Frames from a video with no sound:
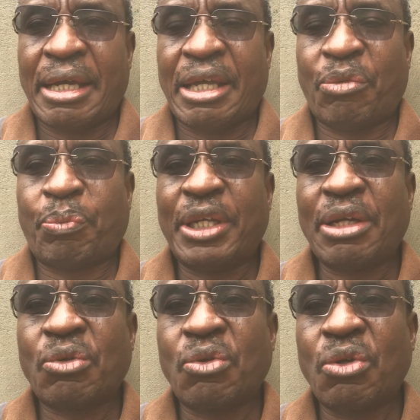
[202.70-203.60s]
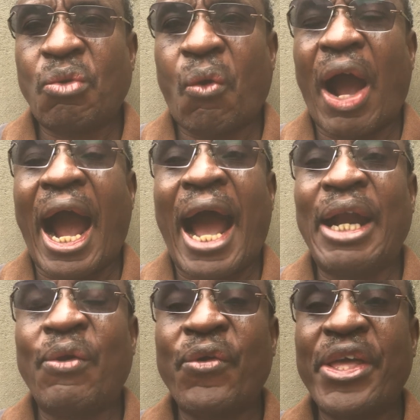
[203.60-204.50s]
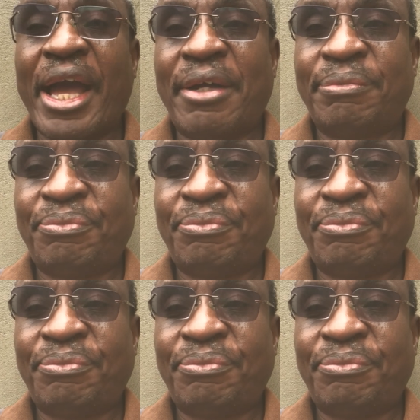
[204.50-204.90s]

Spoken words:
If Peter Kuguru were a Luhya,